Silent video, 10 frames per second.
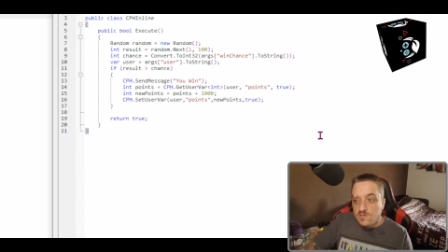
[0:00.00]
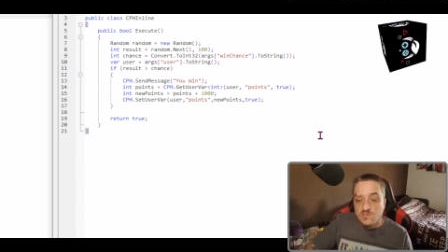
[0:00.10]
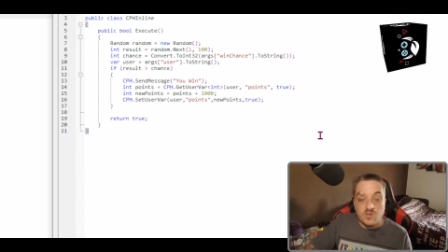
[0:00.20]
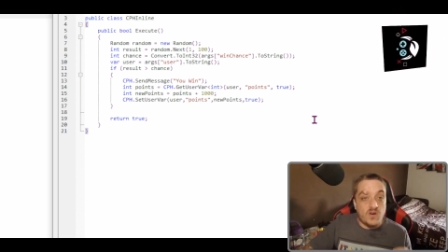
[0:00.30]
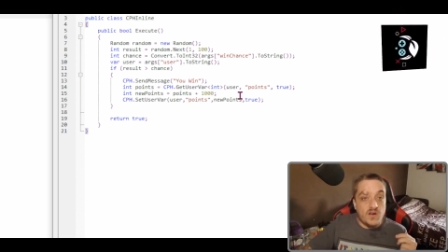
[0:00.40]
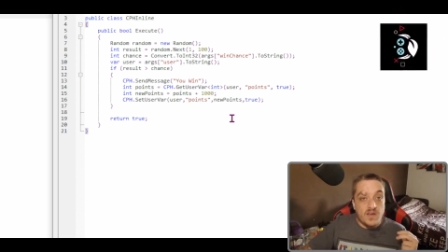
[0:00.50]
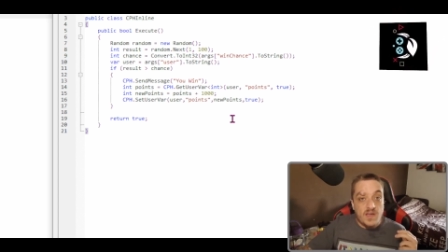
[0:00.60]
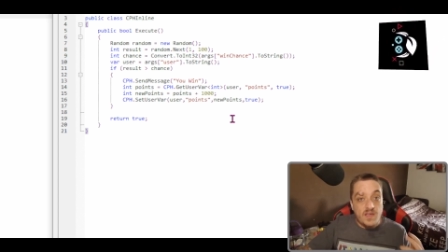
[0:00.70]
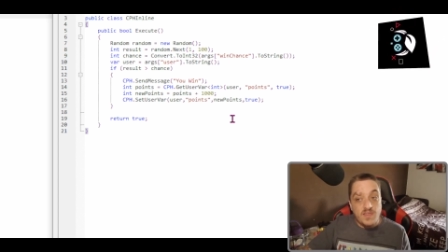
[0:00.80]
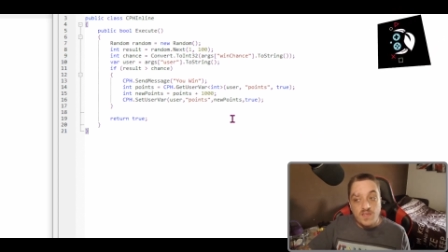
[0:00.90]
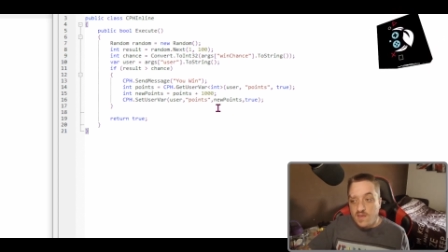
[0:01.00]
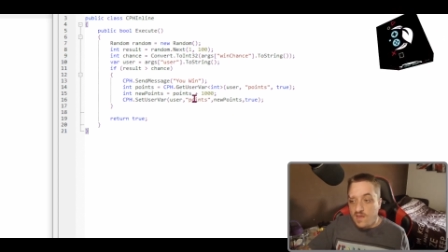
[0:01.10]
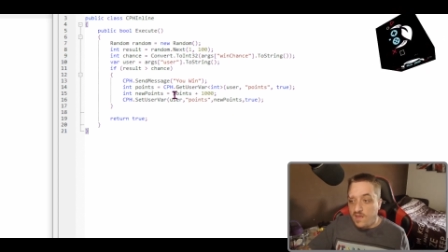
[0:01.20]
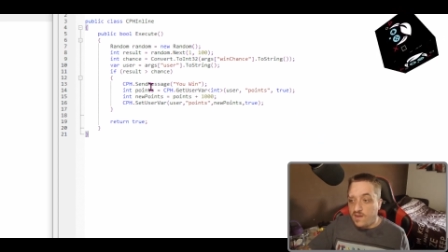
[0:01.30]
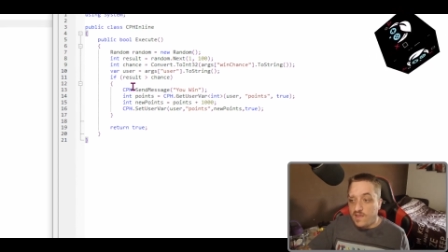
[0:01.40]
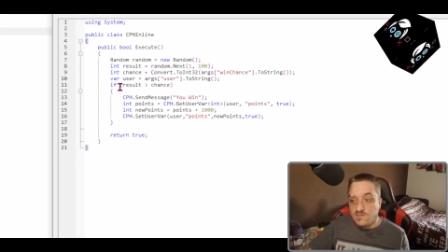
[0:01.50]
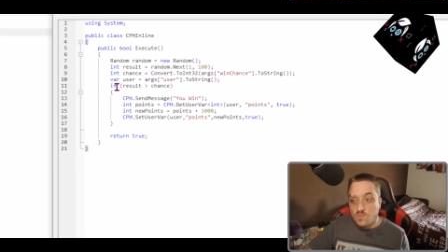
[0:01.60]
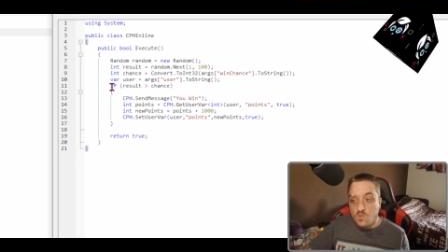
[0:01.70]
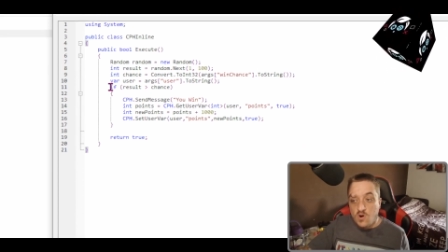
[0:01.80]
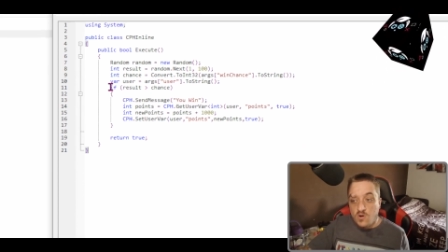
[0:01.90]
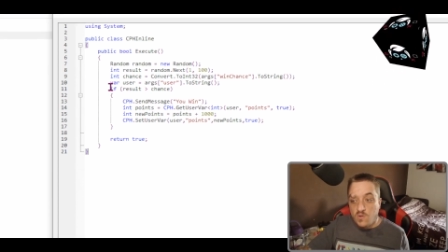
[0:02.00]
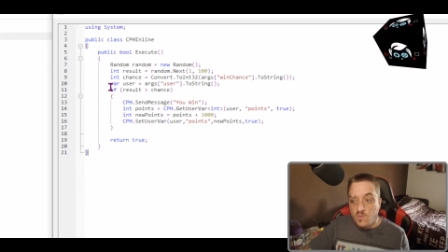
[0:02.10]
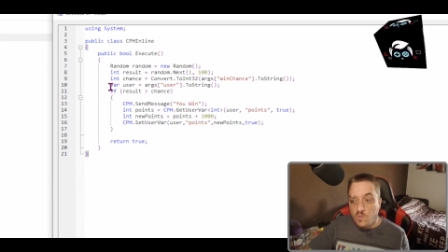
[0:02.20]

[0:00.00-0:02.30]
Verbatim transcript: So in lesson 1,